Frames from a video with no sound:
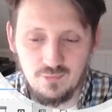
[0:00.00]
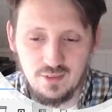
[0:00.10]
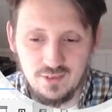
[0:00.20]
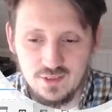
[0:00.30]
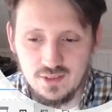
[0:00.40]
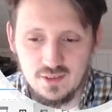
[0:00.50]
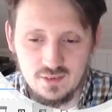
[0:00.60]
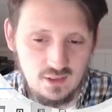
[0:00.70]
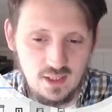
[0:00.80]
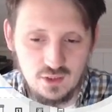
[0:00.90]
Then this
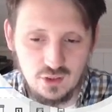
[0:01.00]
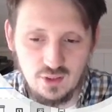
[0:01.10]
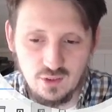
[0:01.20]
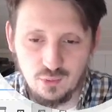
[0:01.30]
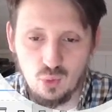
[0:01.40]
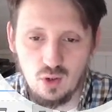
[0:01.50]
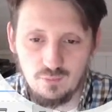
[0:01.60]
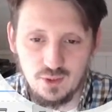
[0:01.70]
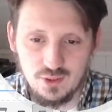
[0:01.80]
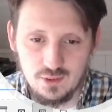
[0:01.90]
is actually the
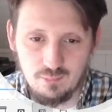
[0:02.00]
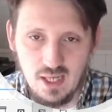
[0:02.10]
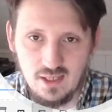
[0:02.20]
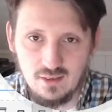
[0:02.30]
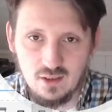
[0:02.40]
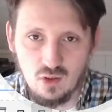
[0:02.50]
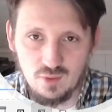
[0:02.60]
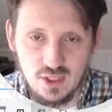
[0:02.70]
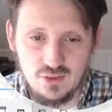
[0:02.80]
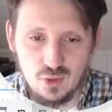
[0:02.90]
torque which is applied here, or
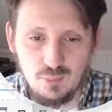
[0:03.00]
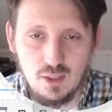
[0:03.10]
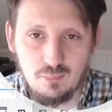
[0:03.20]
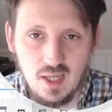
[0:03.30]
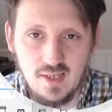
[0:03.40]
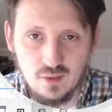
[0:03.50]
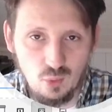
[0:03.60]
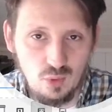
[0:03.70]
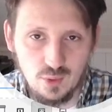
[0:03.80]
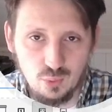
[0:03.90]
which has to be applied
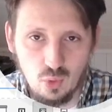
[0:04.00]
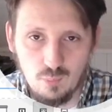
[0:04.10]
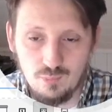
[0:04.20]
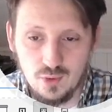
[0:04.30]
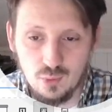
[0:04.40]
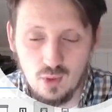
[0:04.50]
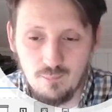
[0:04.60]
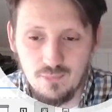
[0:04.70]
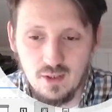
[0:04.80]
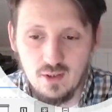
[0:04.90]
in order to open the
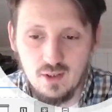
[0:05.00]
door.